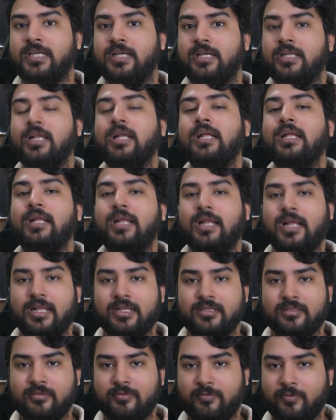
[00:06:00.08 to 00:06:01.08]
here.
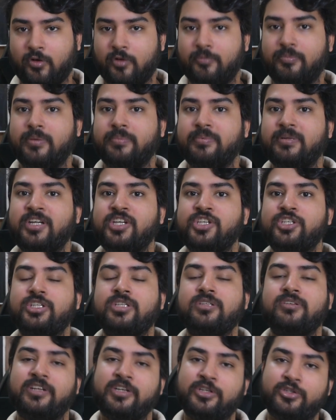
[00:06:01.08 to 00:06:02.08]
And for
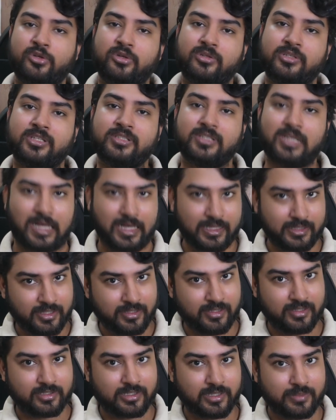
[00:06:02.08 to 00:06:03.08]
preparation, resources are in the
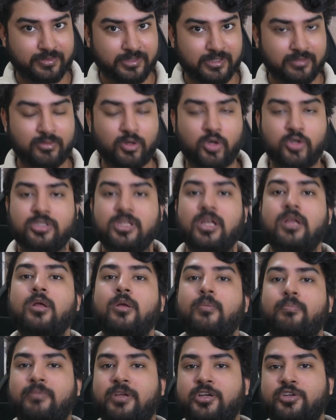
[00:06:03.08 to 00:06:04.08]
description box.
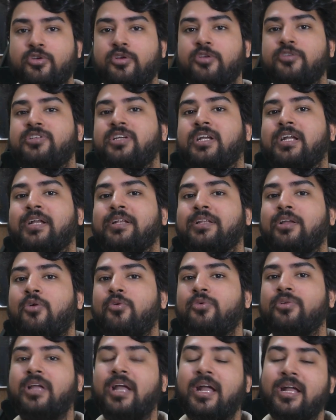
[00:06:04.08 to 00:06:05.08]
Make sure you check it
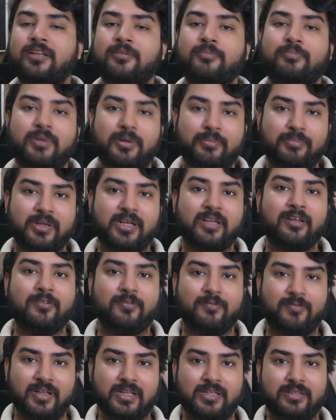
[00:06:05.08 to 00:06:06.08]
out and prepare
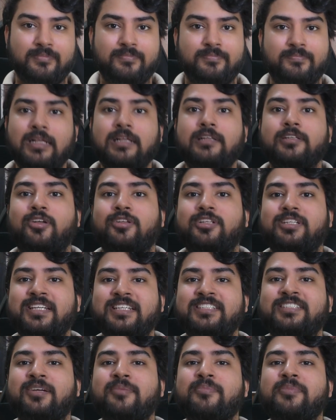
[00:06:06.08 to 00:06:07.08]
well. Now, the
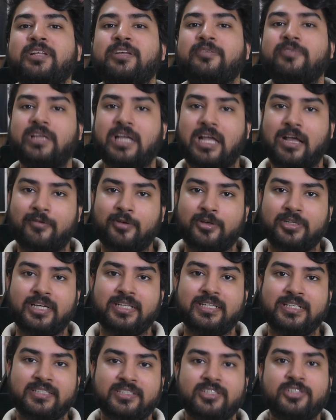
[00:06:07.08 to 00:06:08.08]
next company we have on our
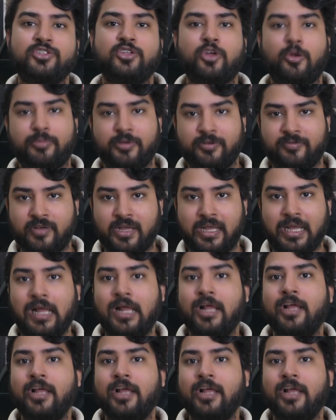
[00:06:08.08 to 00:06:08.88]
list is Shopify.